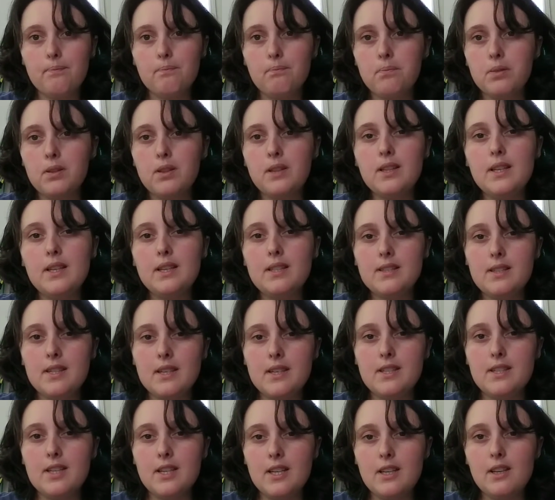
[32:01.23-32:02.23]
Please
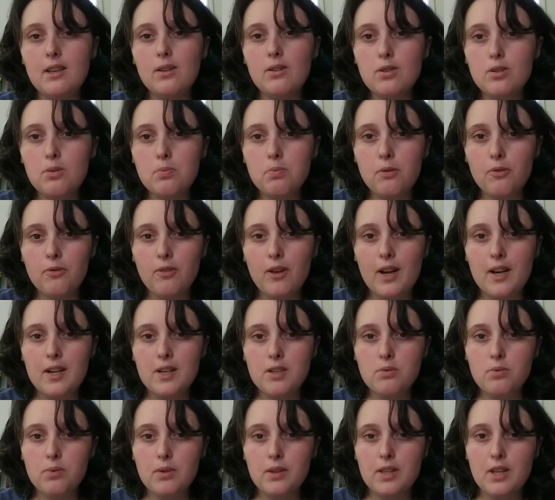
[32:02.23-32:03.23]
continue to provide
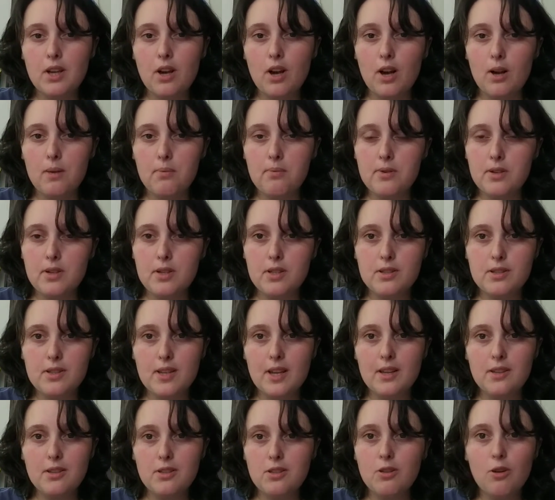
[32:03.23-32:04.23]
us with the options,
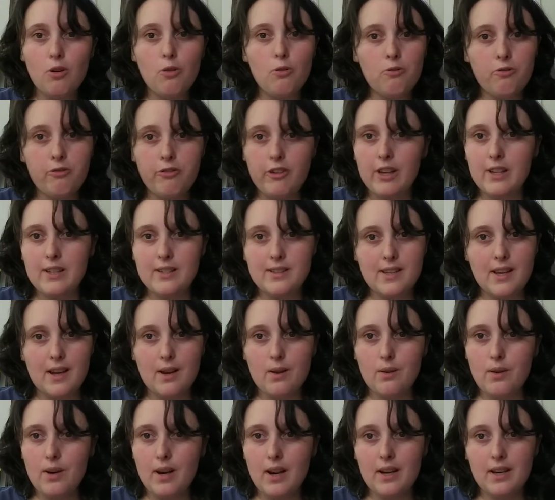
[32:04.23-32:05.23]
and don't phase
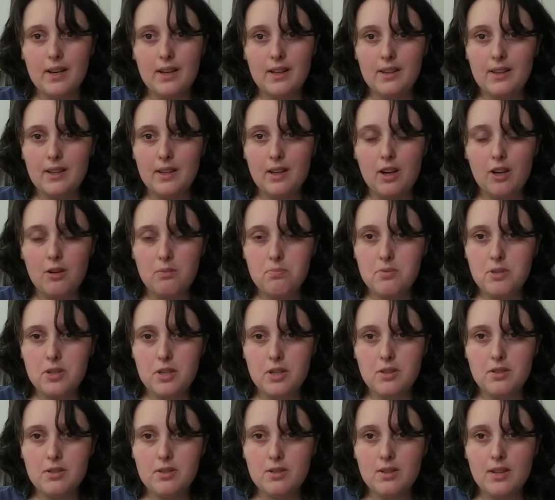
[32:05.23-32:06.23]
out any of the
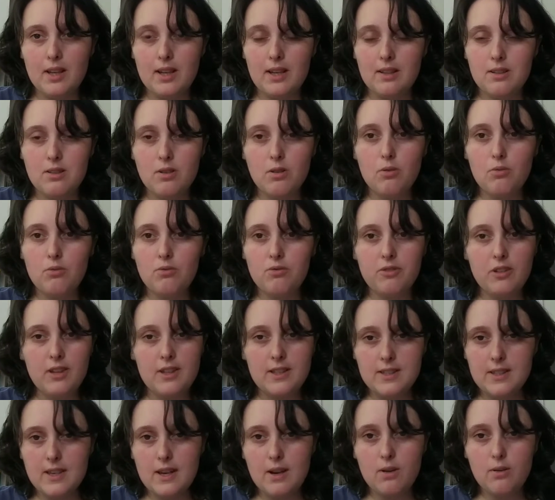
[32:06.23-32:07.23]
options. Like, don't
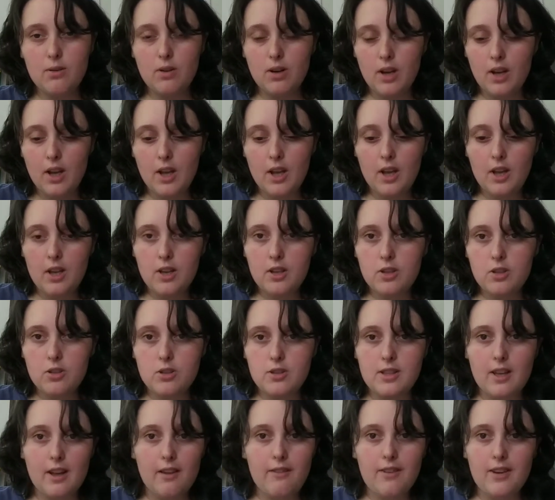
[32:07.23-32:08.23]
phase out your
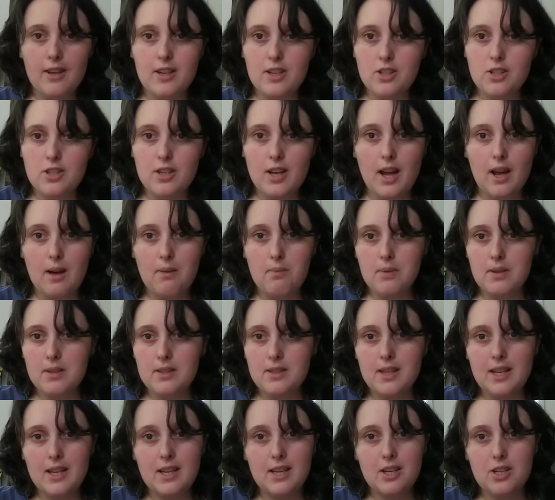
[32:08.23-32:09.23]
7-inch
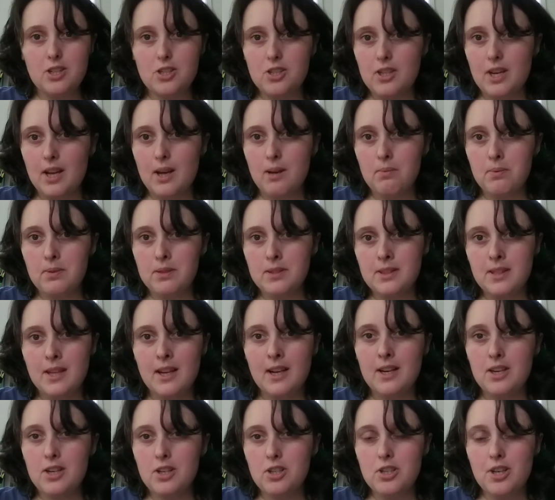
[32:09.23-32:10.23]
tablets, 8-inch tablets,
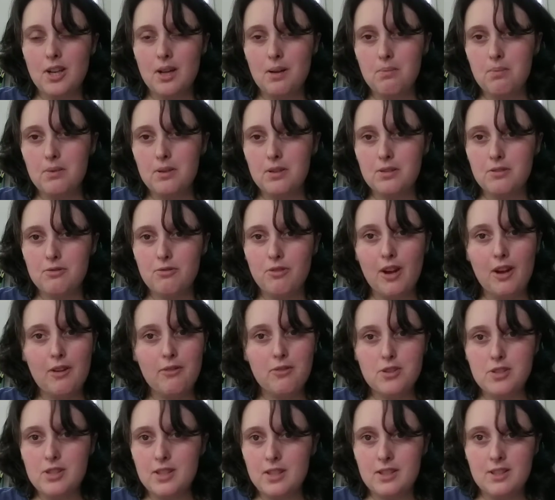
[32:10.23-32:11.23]
10-inch tablets, 5
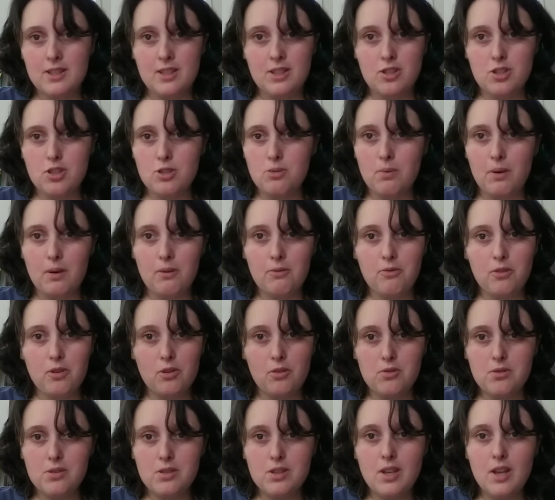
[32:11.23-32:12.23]
or 6-inch
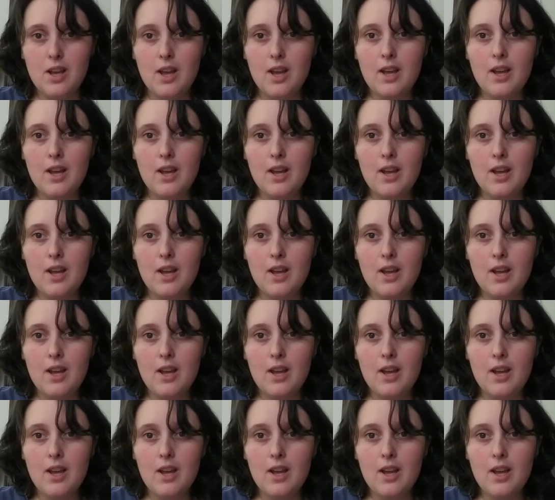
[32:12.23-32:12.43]
smartphones.